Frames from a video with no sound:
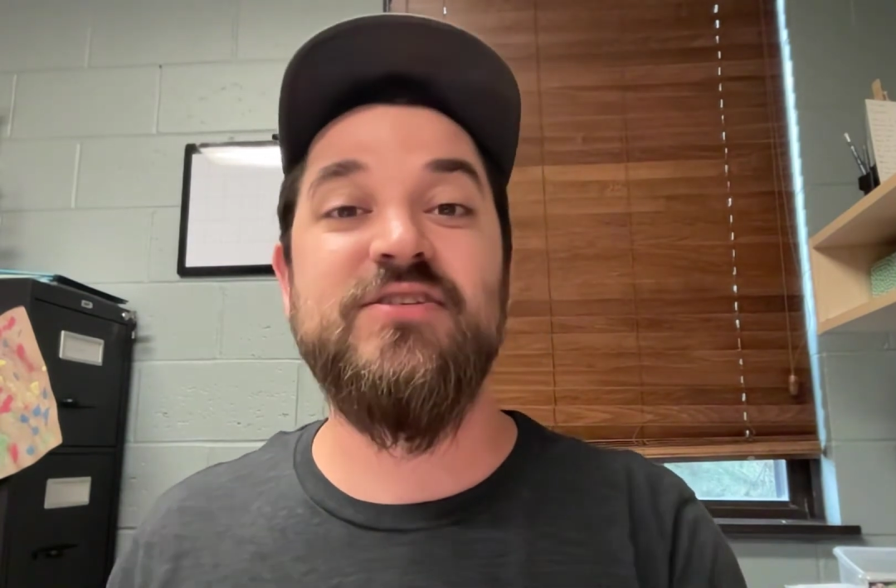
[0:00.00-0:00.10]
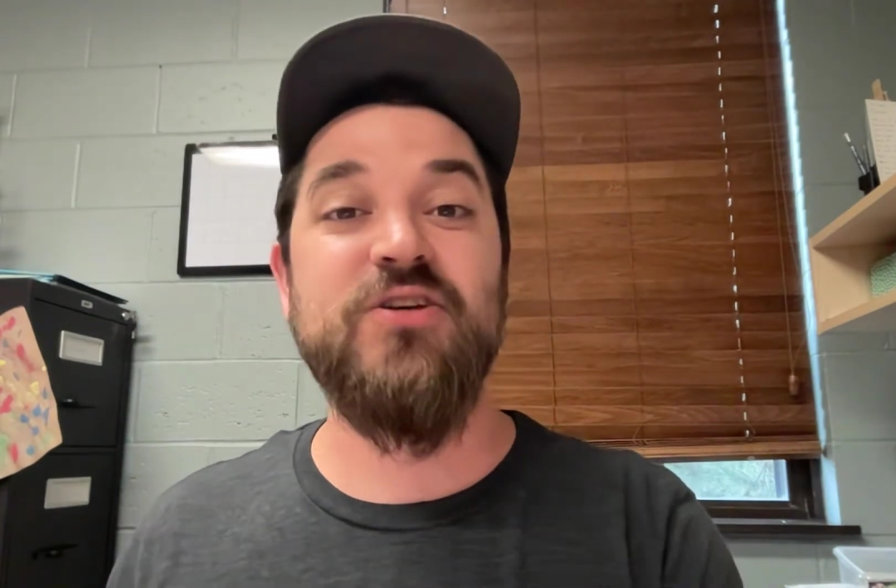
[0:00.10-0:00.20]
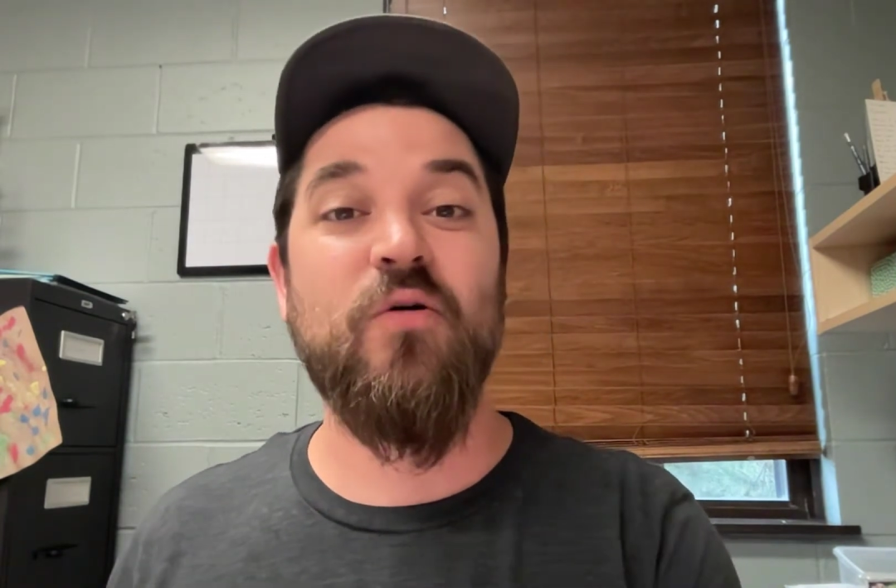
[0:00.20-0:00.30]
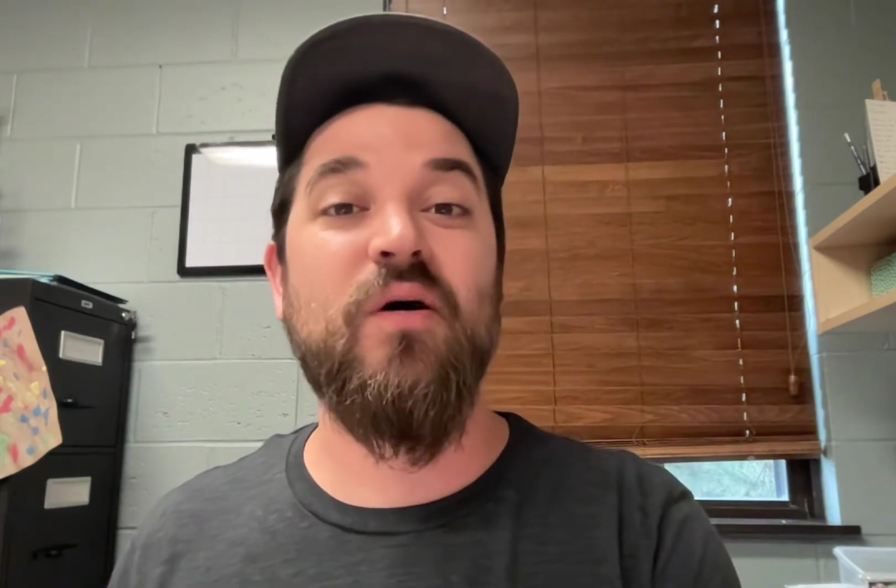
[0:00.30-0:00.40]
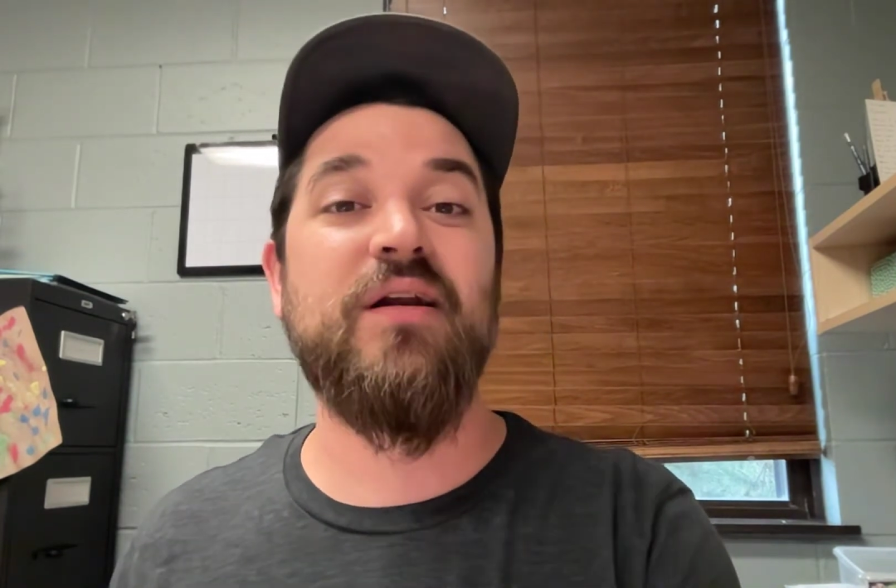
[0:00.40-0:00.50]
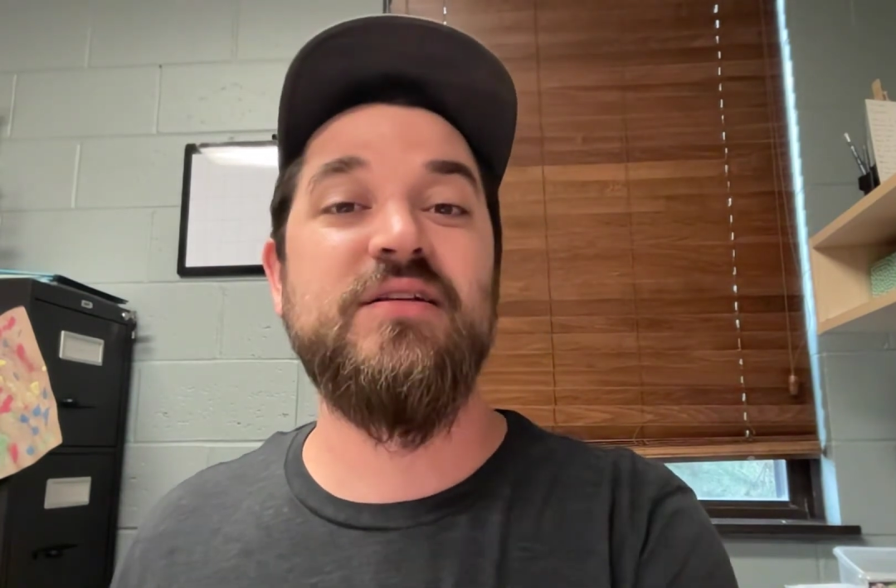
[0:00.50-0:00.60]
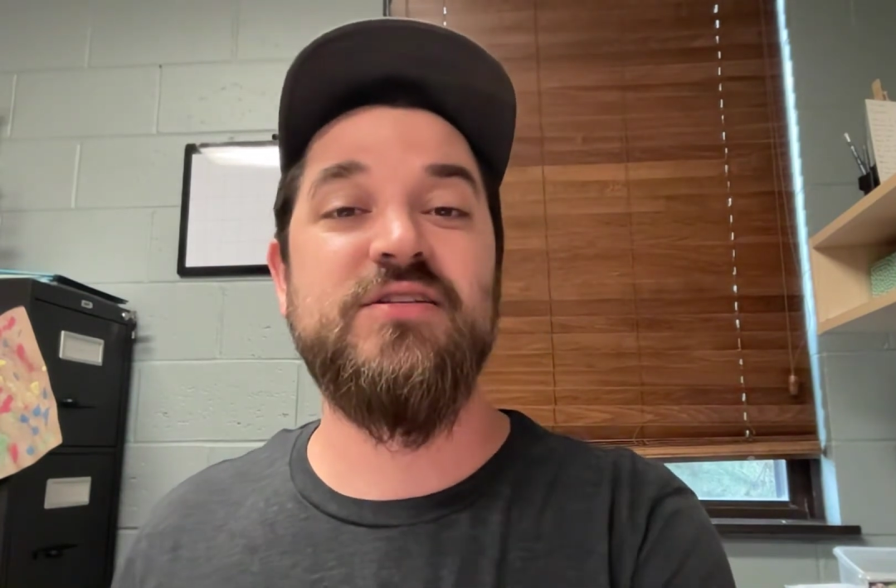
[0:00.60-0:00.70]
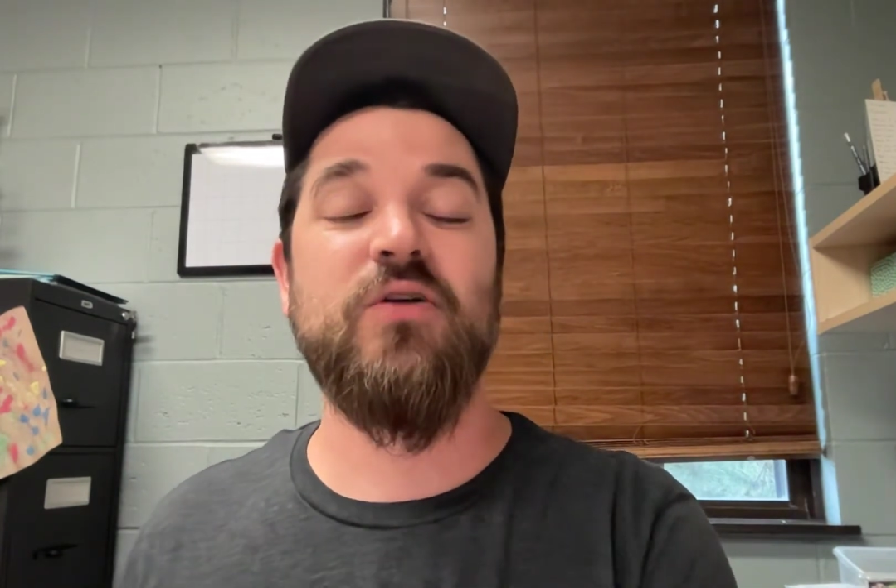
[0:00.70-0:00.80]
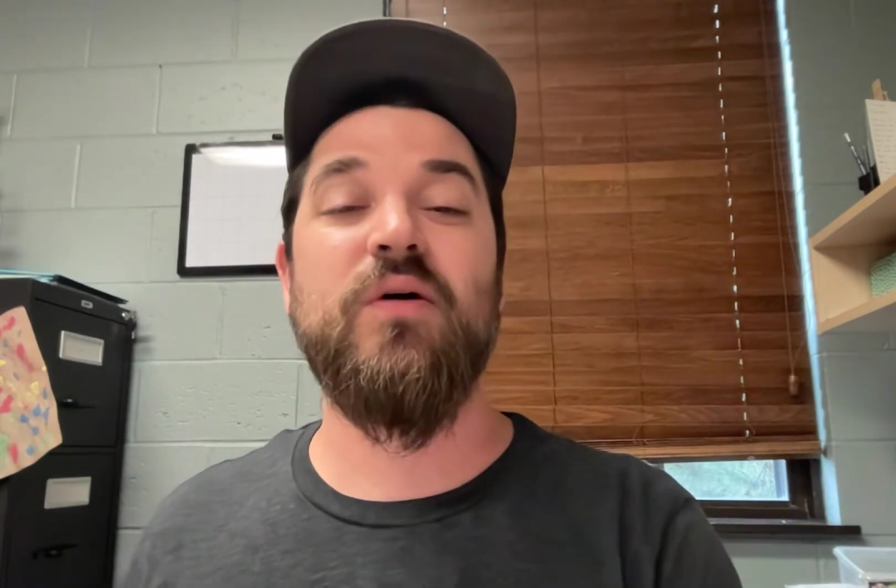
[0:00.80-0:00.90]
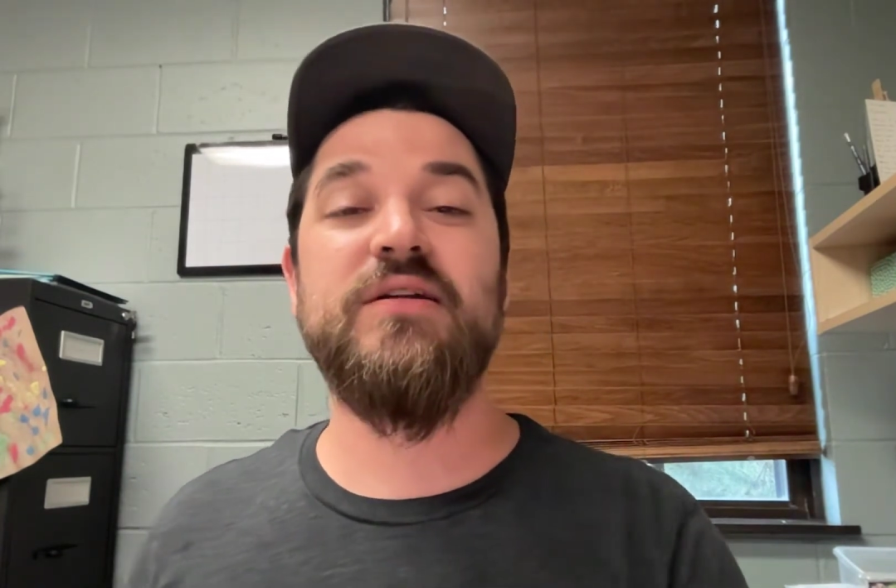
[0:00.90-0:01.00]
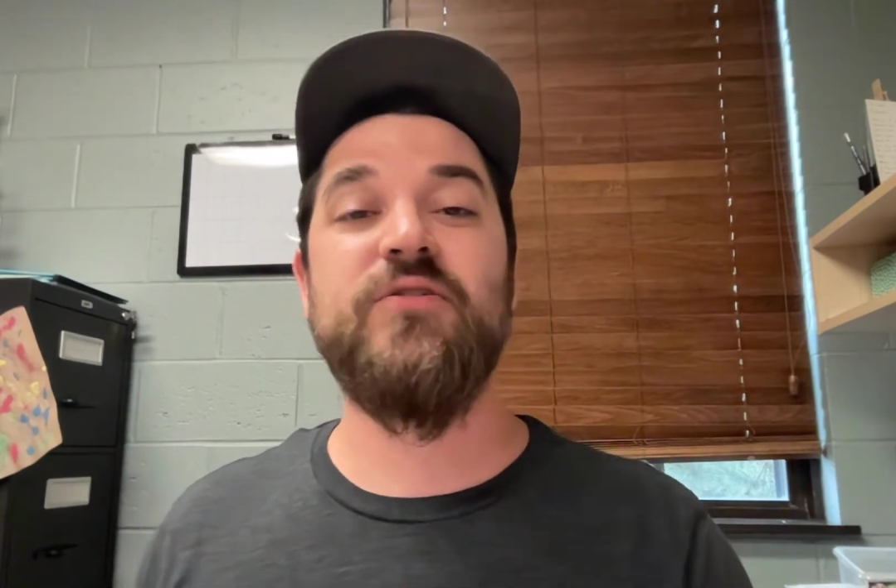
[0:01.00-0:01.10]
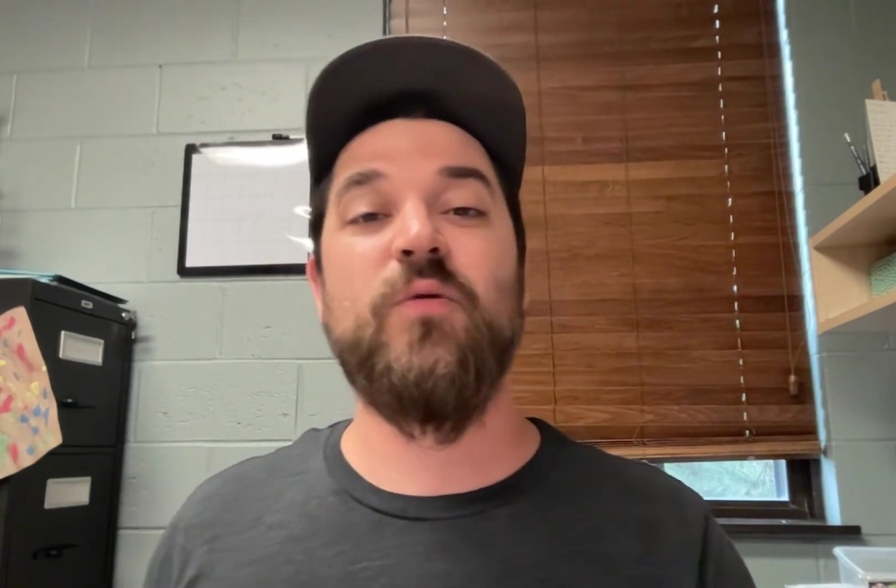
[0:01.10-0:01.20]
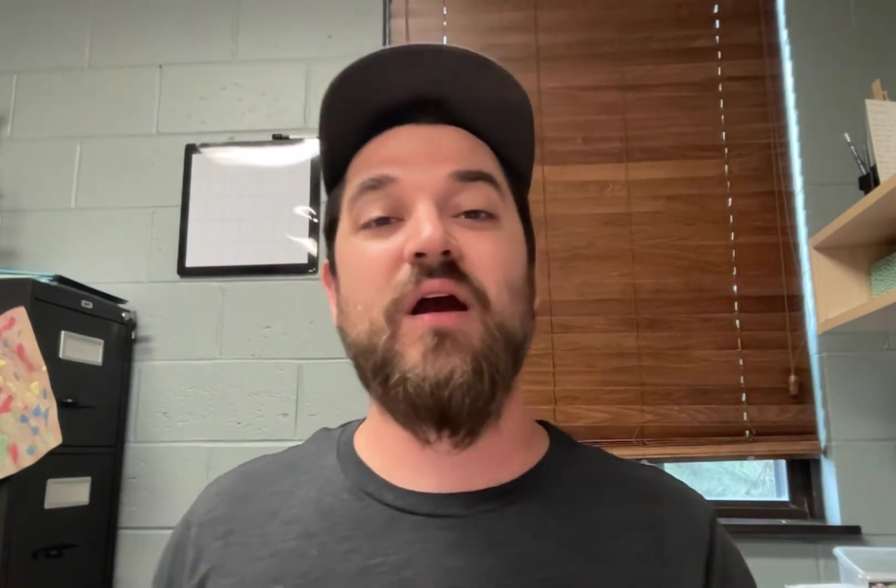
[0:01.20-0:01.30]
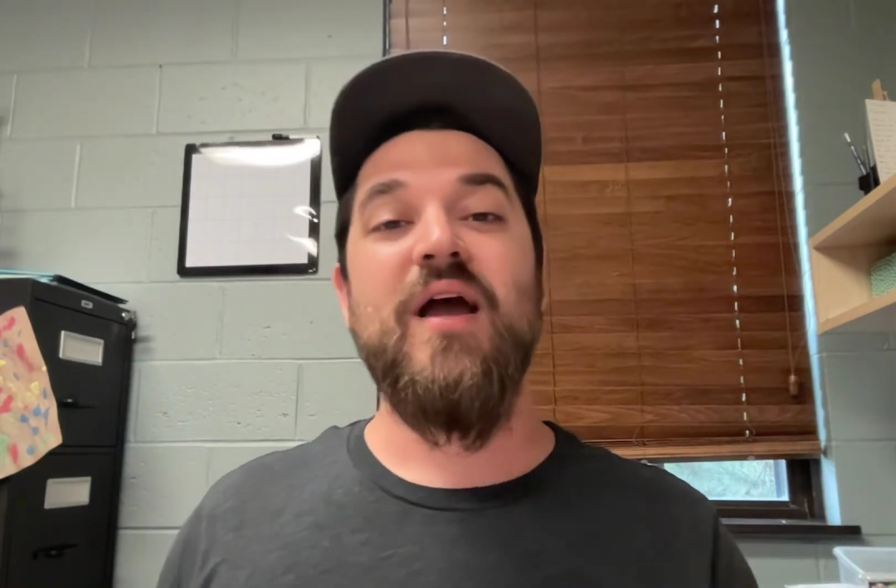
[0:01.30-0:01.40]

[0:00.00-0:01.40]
so on, to where